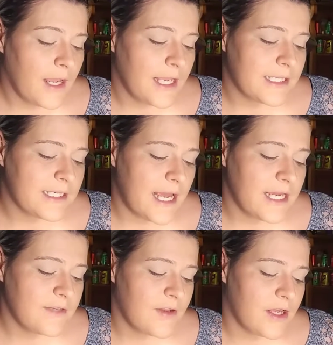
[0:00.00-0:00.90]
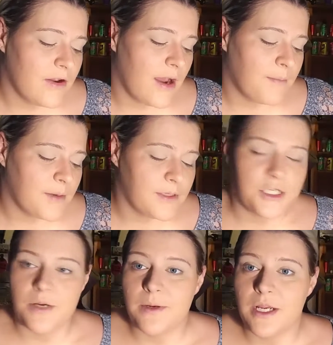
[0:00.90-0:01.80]
Today's video, I'm going to be
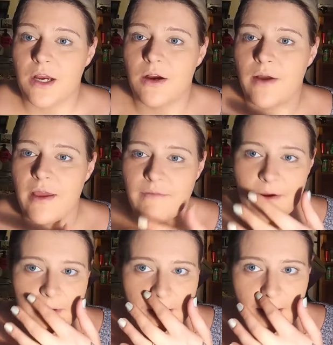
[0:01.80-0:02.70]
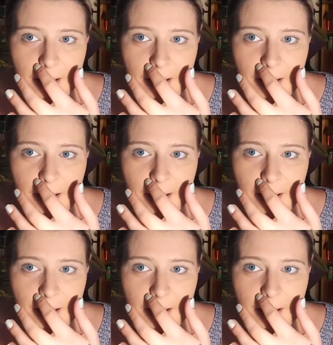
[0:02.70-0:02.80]
showing y'all a very